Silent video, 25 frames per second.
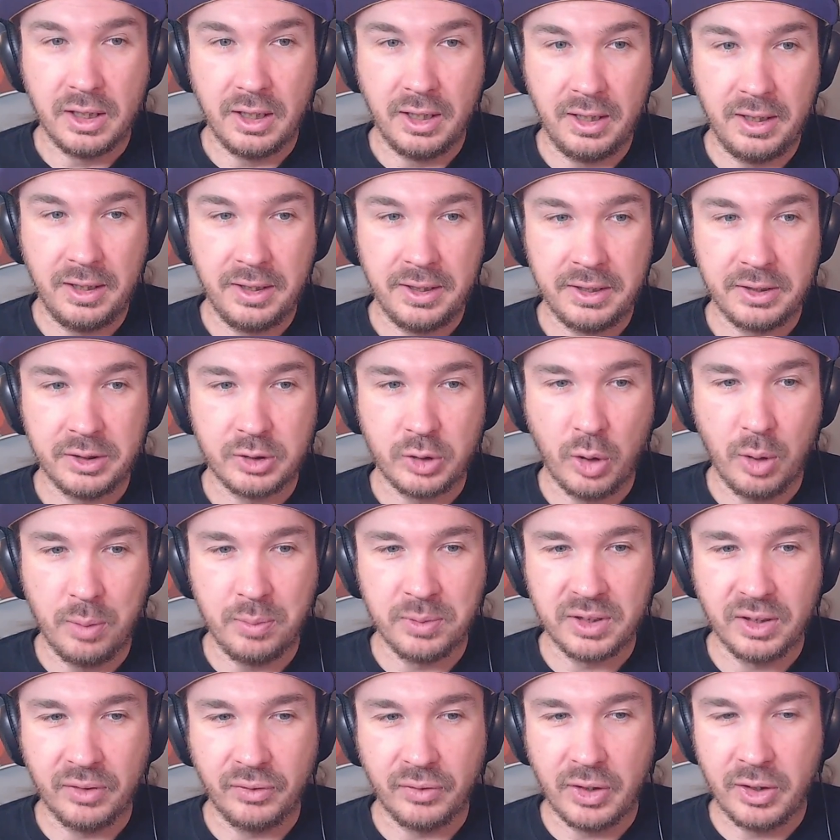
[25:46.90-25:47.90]
in
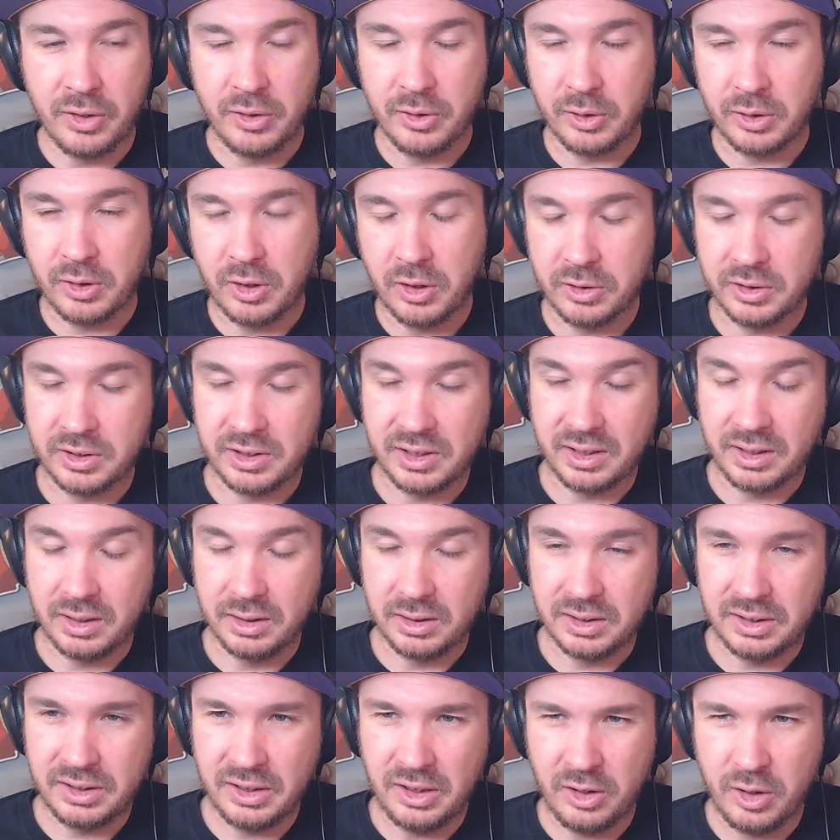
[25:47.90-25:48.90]
terms of other cards to
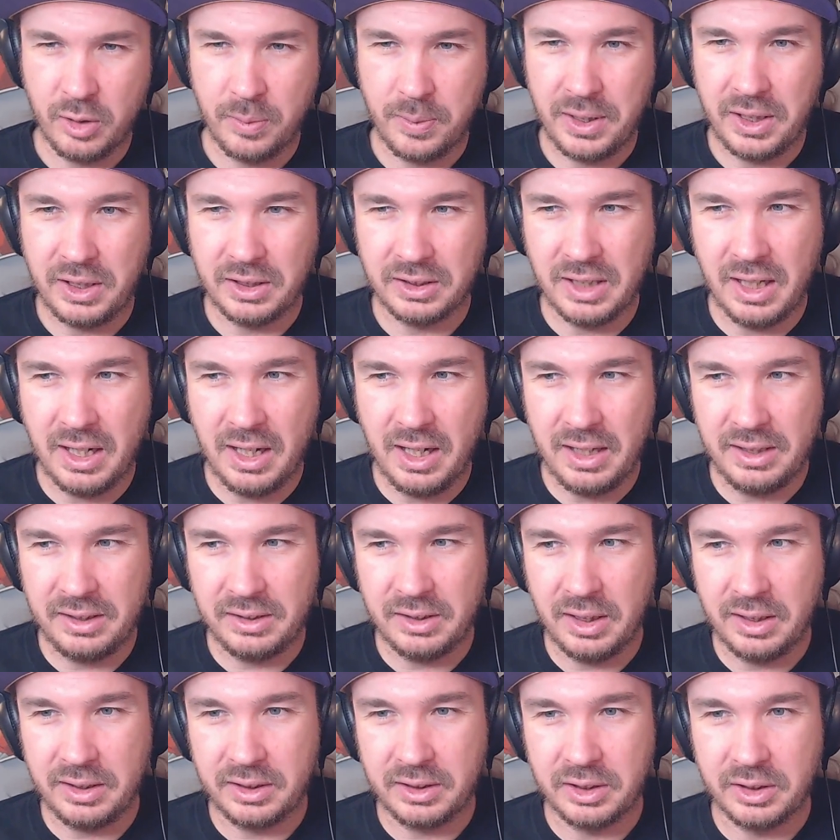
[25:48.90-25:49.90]
consider, because I'd
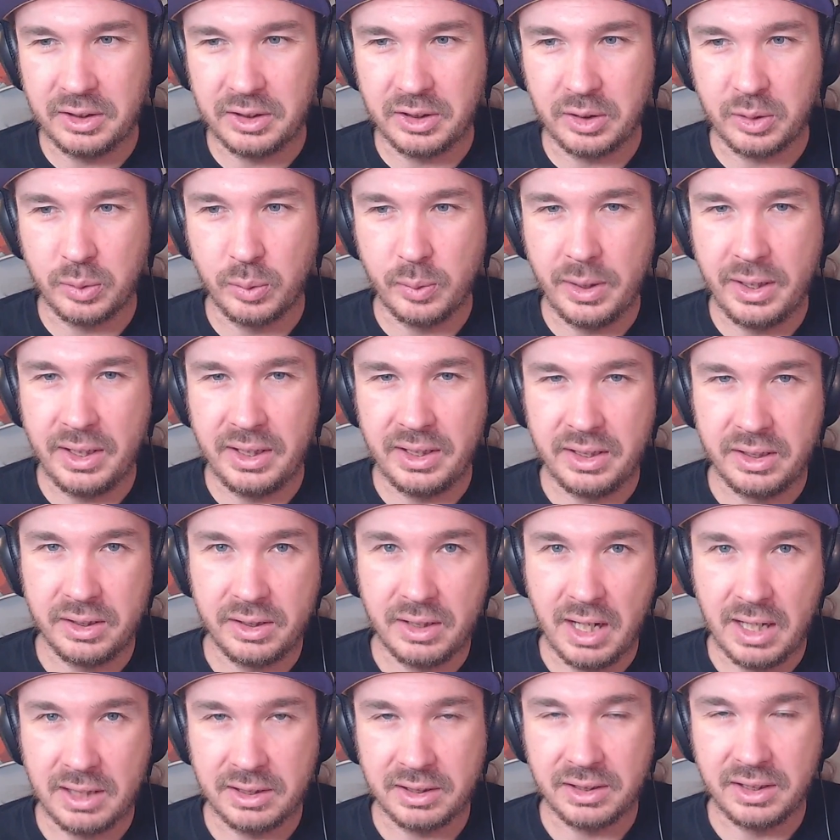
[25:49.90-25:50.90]
like to just wait and
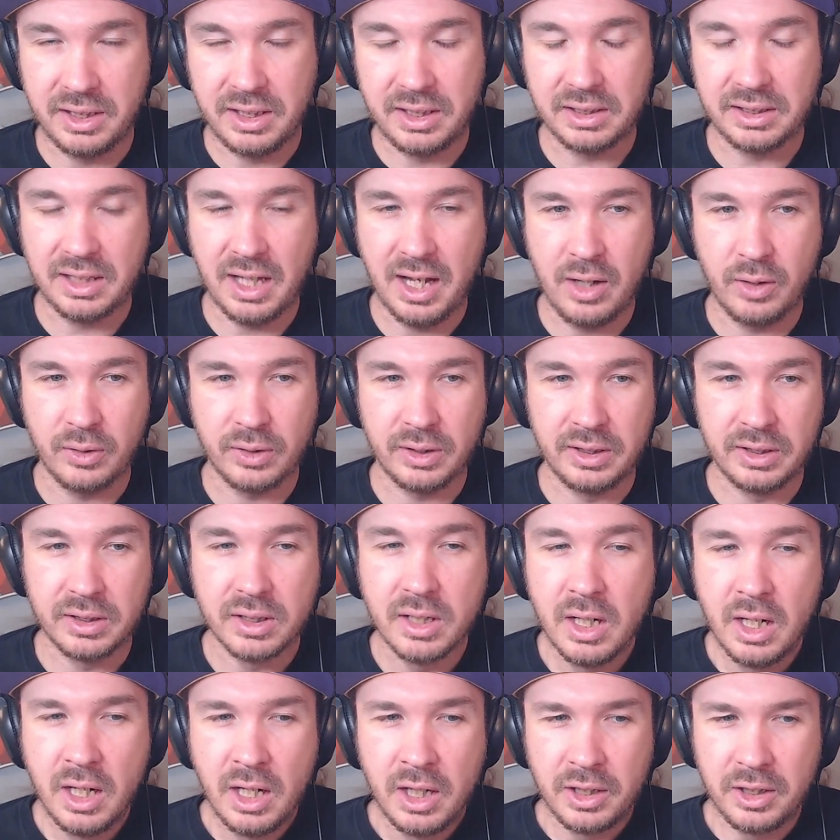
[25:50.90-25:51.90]
test things out, and
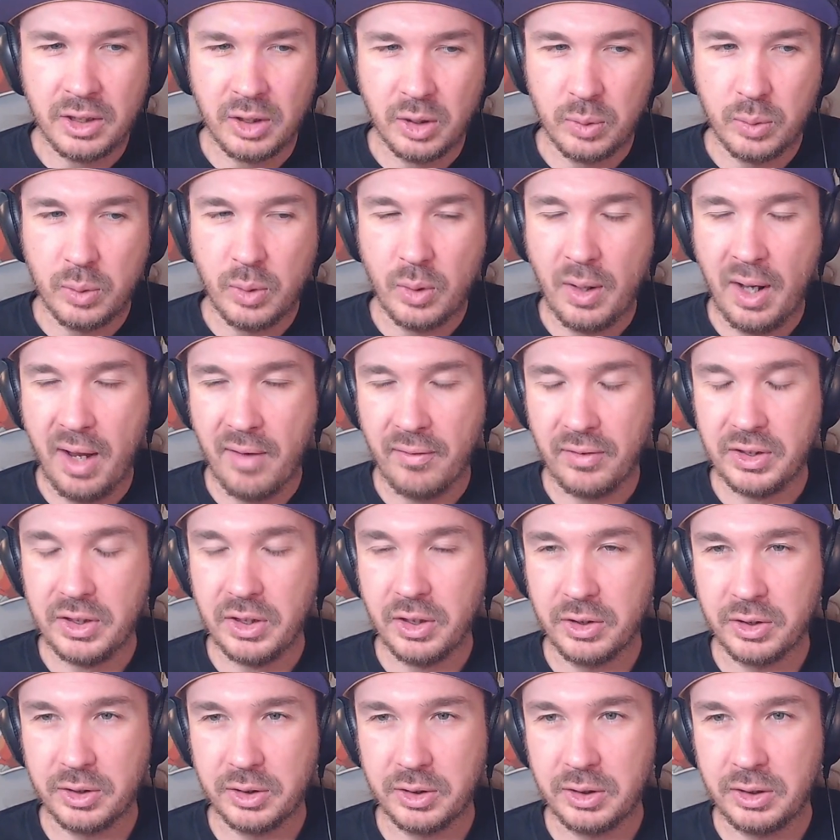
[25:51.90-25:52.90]
we'll have
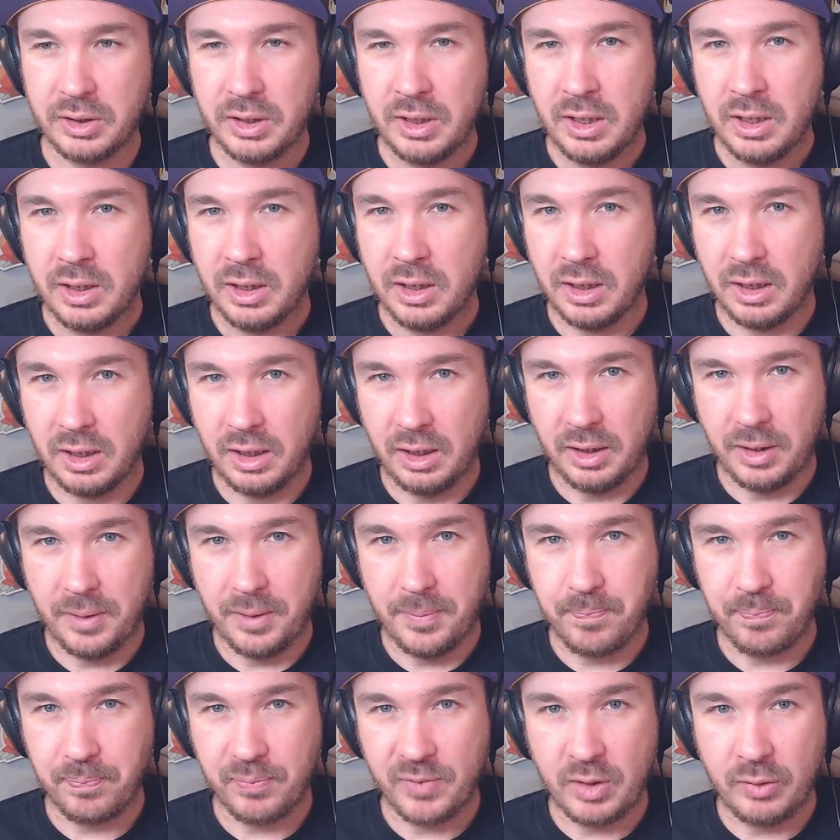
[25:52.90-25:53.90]
another
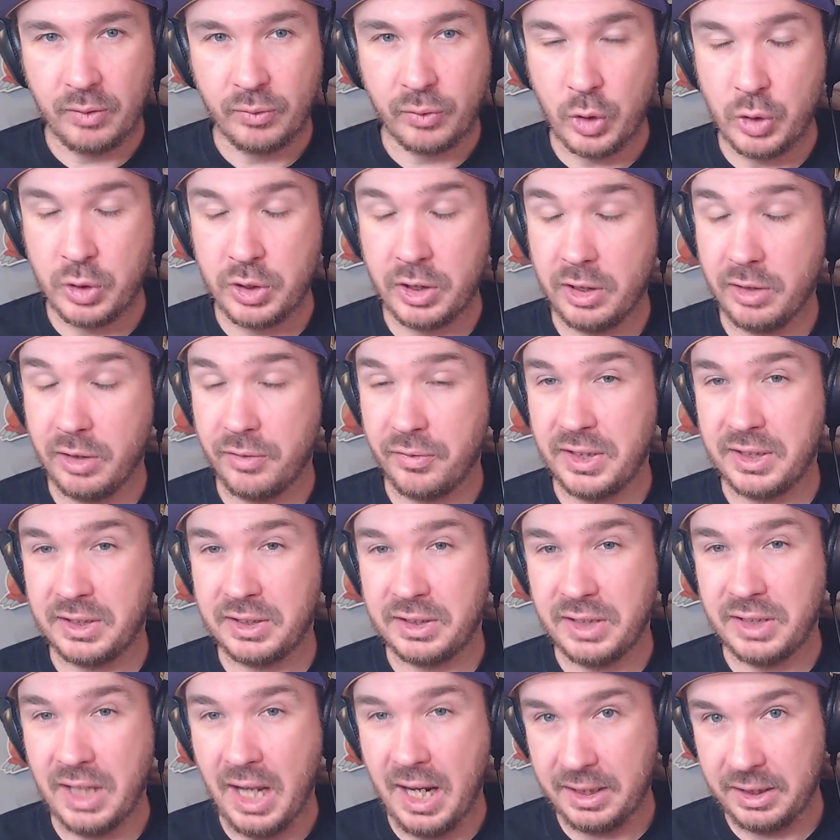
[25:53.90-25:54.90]
version of this
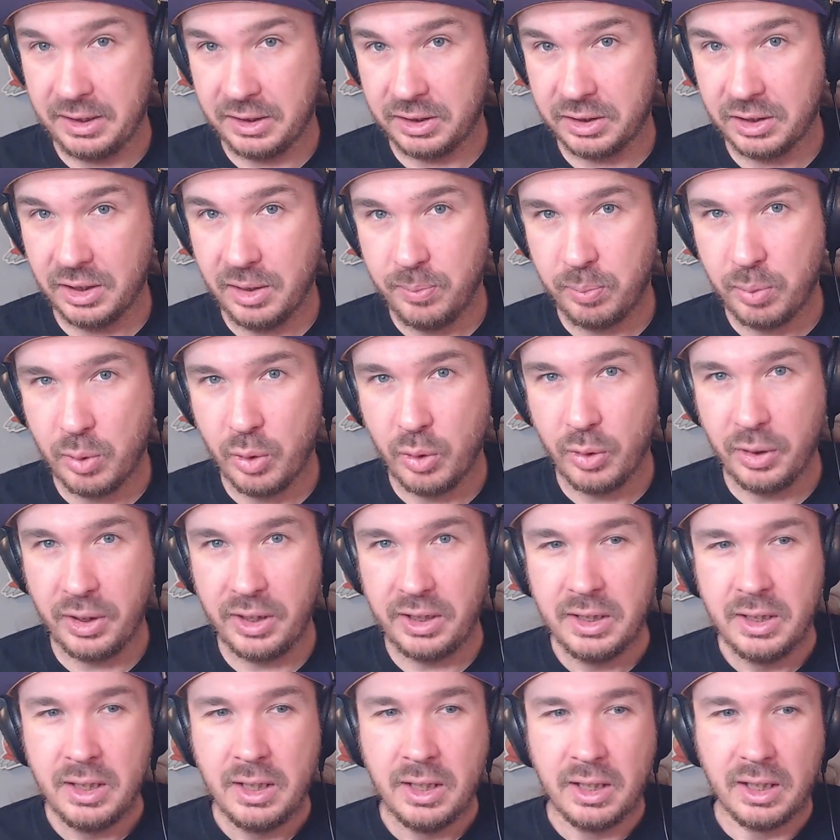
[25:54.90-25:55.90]
deck at some point
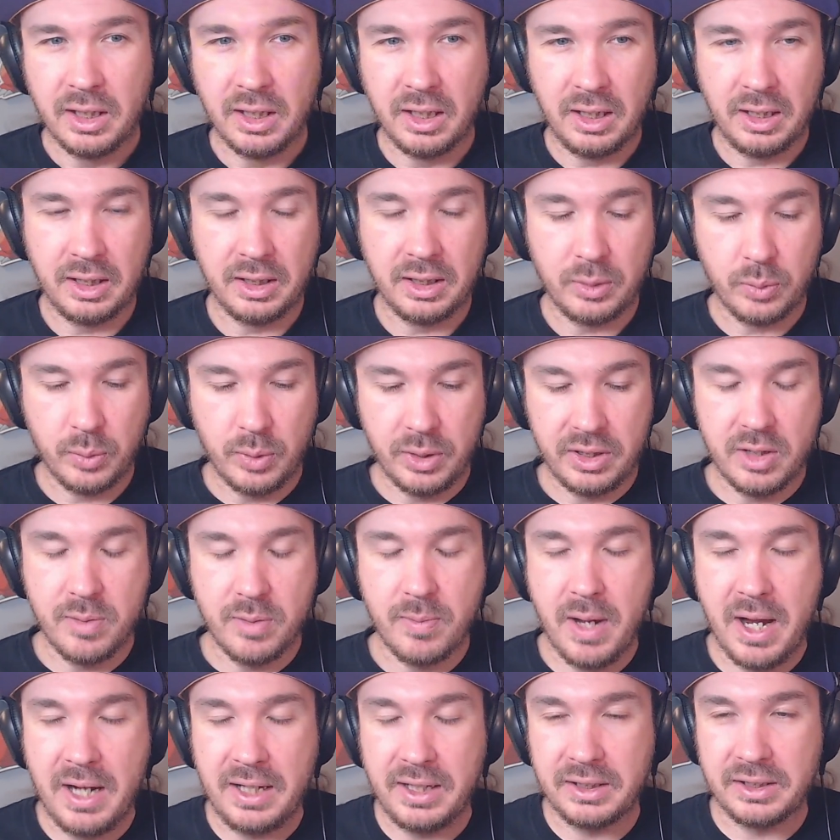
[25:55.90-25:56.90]
when the
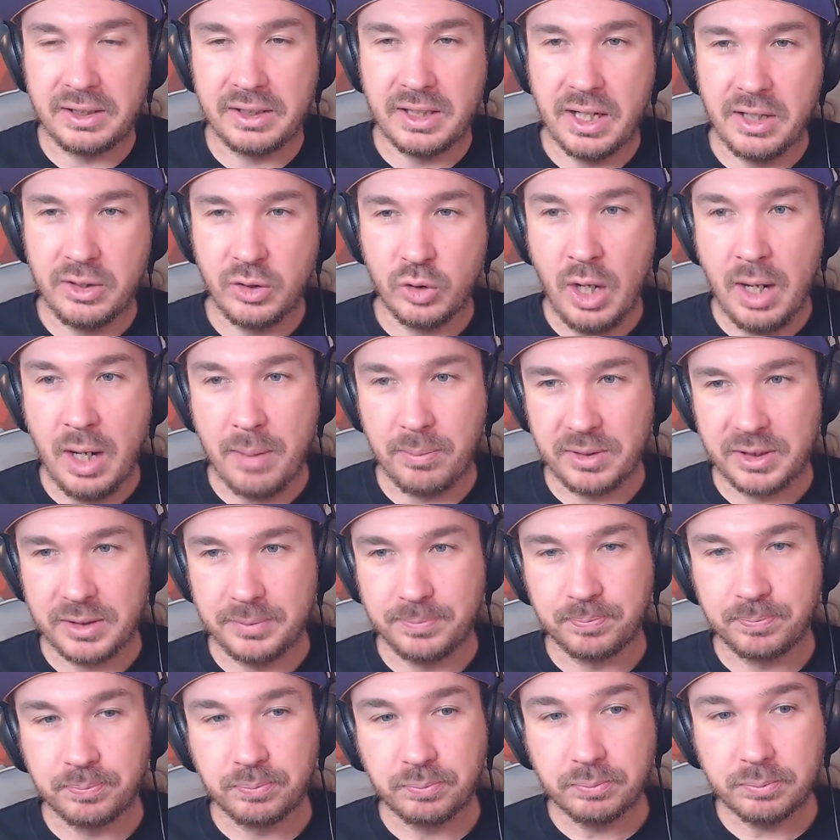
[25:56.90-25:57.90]
manga set drops.
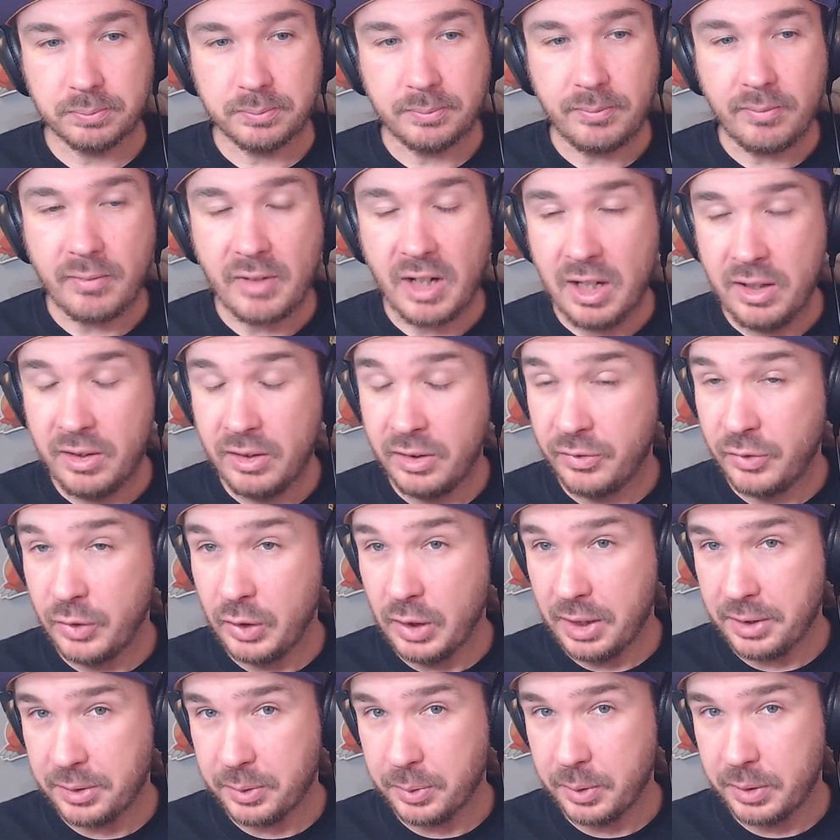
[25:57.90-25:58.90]
And if you
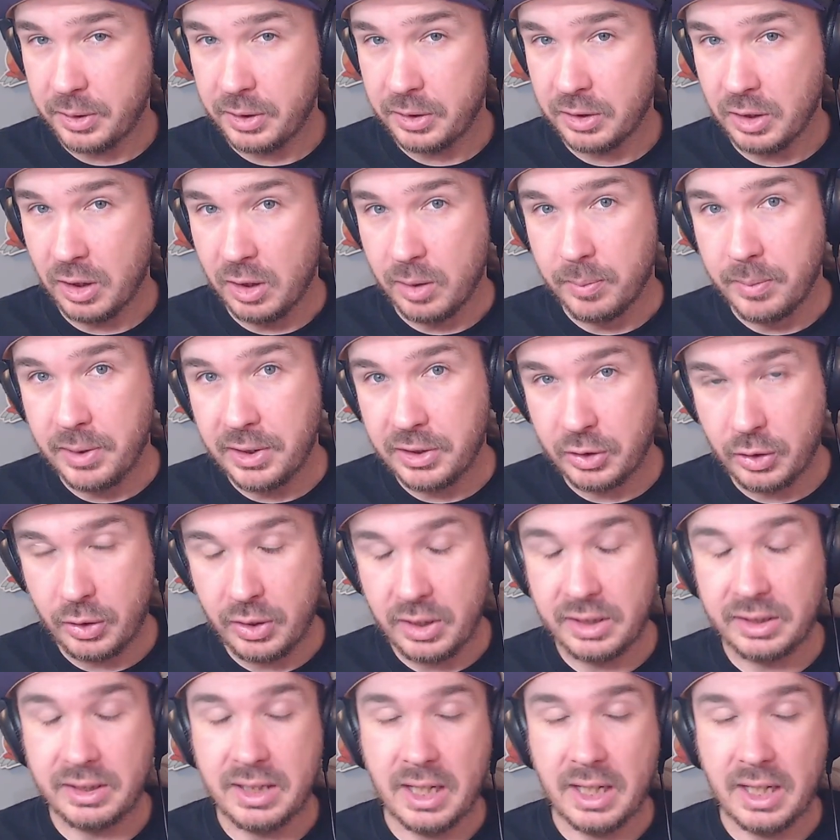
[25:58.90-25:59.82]
liked what you saw, make sure you hit that